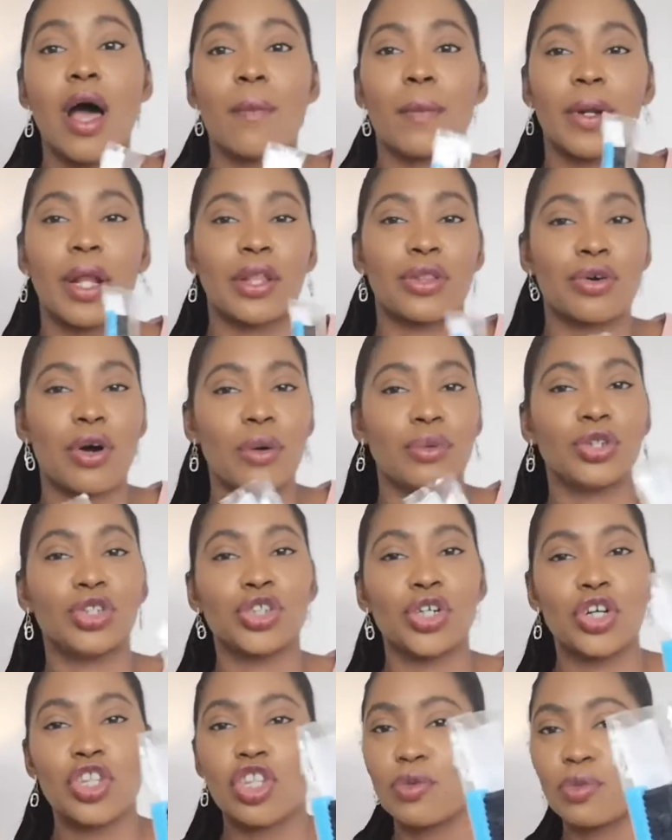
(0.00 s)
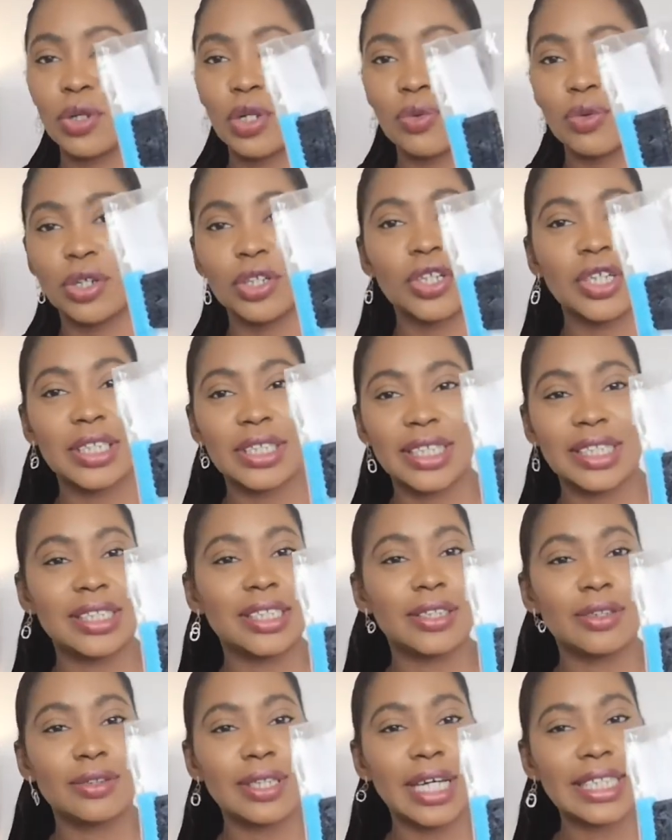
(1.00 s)
but I thought I would show you the blue one because it's
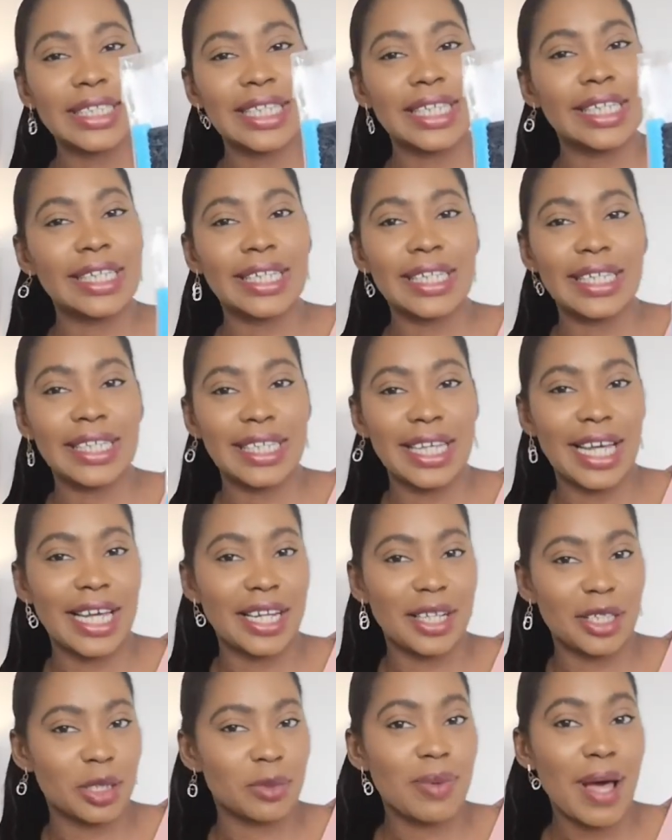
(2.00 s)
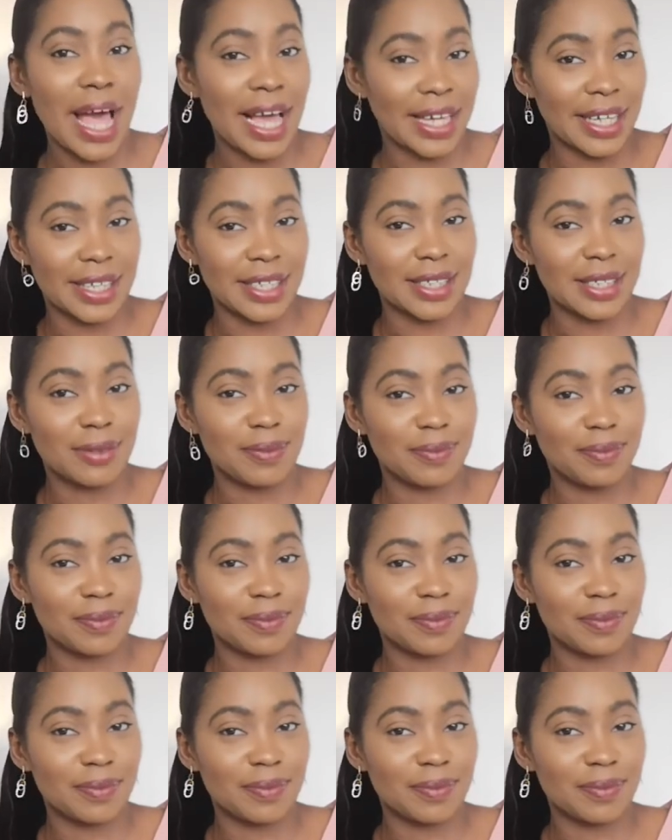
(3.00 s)
still nice and clean in its packet.